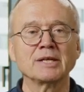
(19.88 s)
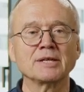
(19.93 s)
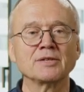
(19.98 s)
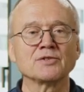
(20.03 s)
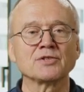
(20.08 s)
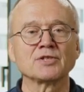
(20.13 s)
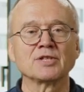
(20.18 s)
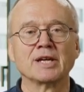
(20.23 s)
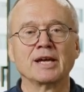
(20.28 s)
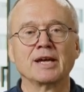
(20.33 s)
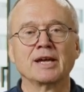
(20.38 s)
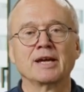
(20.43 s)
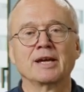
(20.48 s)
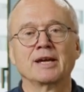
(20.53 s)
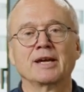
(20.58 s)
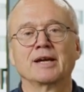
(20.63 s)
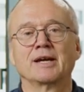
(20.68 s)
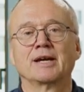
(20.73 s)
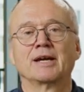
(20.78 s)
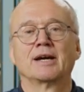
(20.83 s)
means
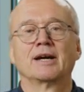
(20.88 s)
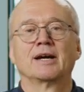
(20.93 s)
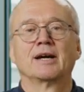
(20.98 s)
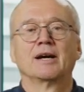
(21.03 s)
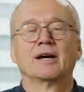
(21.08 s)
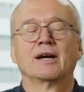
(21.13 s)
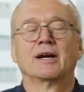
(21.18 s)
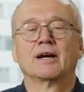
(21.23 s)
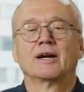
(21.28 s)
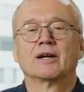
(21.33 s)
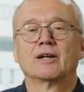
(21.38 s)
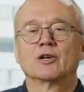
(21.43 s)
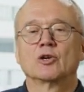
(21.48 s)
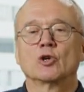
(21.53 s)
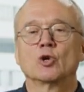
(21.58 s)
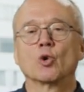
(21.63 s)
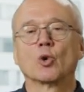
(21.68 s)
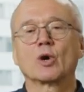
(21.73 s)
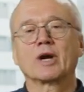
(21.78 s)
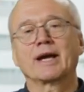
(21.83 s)

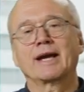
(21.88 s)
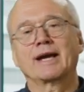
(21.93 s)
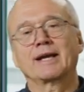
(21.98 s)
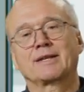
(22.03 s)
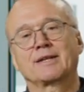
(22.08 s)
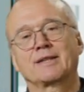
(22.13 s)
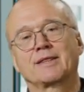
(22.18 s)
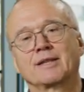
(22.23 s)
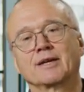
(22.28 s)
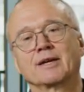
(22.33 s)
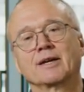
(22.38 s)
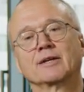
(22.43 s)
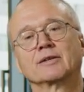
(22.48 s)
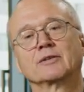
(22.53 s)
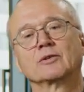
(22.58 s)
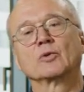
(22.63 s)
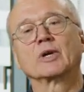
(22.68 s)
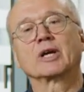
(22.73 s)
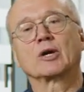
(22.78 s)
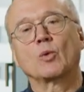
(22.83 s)
look at the
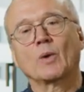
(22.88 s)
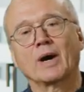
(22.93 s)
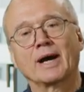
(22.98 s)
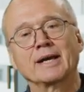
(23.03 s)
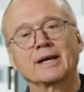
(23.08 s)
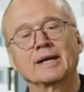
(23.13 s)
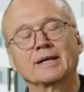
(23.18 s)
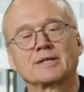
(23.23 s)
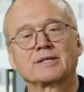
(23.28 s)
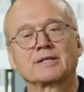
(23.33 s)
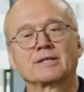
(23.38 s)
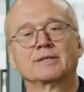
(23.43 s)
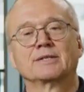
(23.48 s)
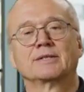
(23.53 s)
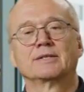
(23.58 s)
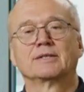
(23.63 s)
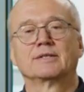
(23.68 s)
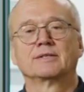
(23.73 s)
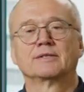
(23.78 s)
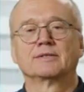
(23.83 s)
required
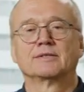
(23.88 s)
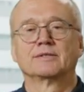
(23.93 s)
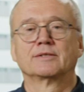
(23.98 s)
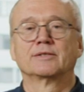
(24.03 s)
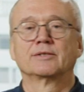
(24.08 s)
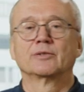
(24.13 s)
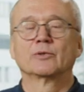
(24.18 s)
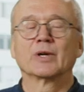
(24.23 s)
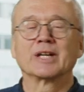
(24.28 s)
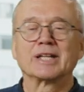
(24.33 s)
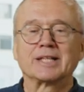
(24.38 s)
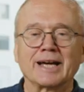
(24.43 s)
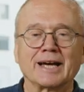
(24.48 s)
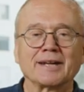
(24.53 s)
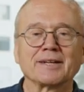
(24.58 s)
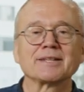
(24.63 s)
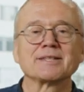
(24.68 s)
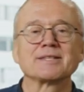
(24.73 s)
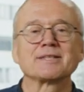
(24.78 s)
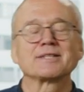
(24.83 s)

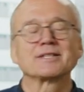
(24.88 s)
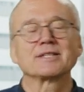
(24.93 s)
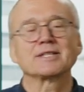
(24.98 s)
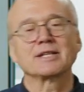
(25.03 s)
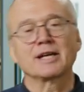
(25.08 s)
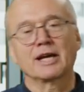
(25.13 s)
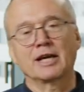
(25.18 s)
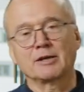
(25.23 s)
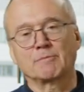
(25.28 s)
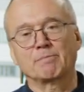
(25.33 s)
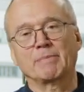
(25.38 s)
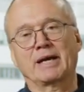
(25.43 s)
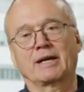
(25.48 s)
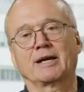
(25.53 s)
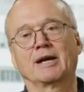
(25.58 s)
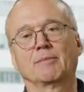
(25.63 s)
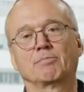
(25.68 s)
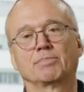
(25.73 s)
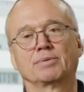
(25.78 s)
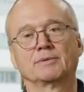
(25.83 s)
redundancy and
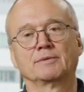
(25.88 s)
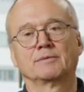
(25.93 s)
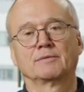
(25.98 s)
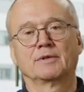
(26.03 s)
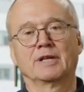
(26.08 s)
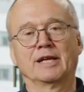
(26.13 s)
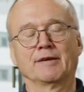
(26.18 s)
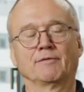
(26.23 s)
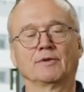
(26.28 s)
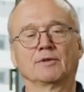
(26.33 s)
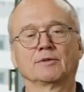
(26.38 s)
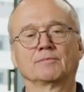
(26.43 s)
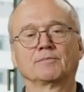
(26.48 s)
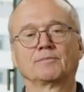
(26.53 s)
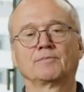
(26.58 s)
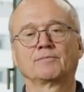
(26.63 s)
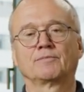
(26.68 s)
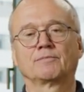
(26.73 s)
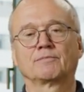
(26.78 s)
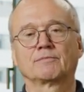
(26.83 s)
backup level.
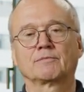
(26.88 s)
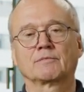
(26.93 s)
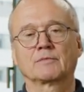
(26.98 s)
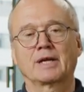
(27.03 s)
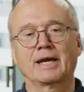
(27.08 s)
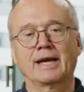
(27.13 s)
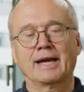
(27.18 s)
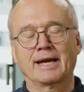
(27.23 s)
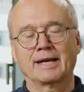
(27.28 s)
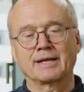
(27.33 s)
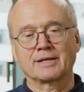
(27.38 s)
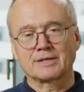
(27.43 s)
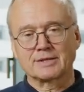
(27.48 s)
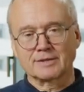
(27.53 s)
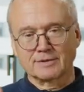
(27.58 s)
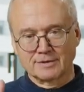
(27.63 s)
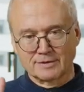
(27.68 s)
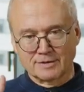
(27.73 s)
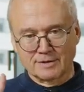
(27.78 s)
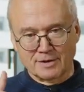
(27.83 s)
And
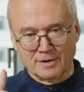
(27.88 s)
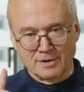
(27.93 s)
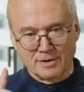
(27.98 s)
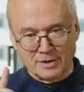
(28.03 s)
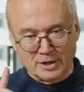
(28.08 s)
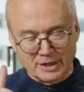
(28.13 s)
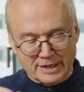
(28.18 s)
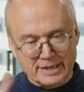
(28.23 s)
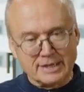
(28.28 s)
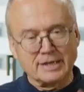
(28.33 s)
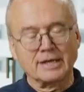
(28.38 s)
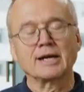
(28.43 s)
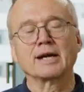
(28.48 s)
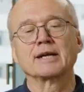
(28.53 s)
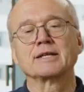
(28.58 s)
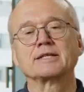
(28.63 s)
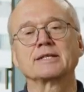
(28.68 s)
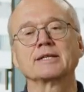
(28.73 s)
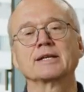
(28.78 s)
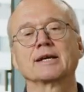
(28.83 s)
the leading
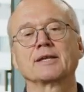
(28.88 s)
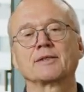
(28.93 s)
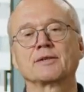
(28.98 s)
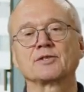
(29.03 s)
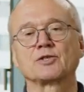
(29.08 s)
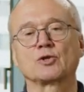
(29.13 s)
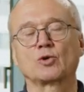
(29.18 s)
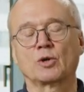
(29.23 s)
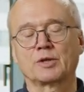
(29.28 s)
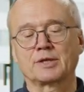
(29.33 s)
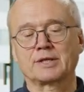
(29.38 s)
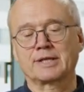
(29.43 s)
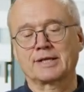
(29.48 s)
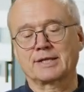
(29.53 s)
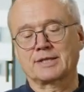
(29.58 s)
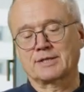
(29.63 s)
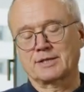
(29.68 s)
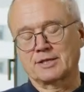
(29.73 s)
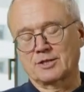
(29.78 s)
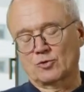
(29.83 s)
idea in this
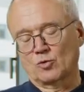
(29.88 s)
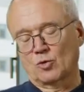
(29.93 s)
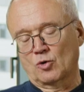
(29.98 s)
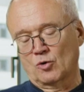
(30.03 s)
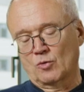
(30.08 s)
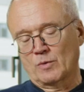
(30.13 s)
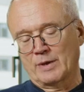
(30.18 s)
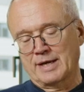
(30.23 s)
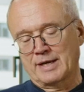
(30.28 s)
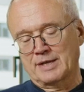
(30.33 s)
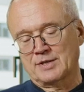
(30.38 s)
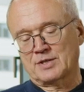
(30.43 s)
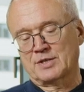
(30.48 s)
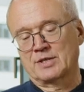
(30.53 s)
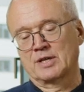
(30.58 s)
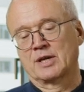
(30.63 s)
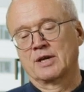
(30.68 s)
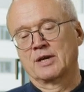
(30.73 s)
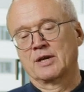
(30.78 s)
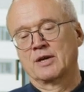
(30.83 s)
context is always